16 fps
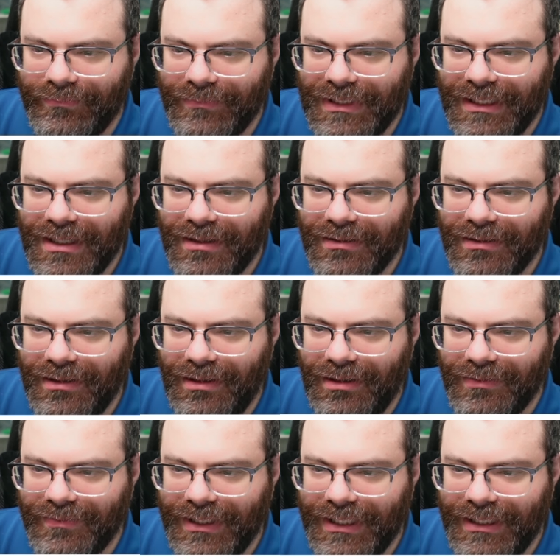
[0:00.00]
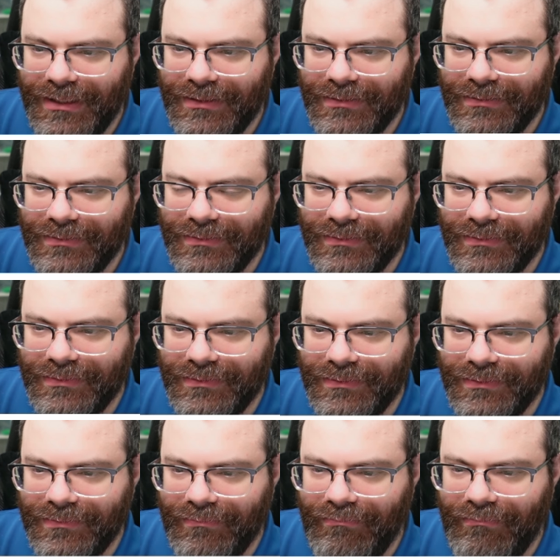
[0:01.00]
I got call, right?
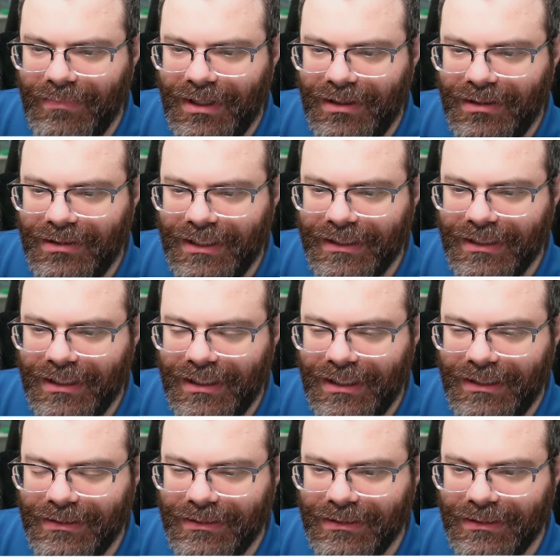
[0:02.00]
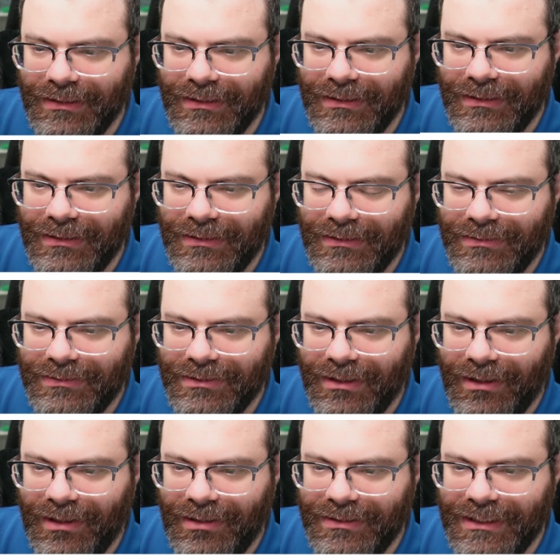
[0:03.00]
Mall, I got.
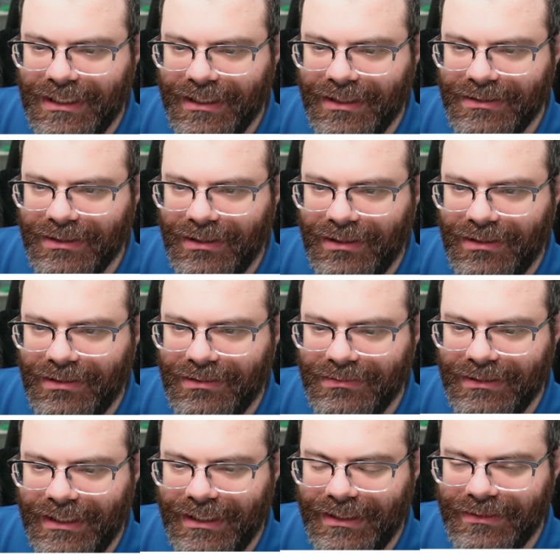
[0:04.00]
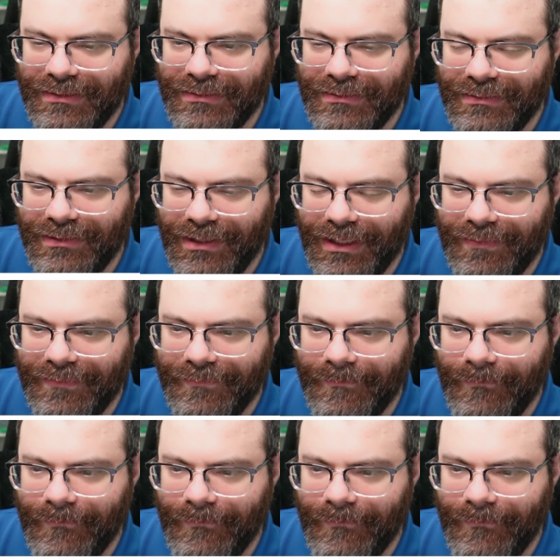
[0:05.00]
Tall, did I get tall? Yeah, all right.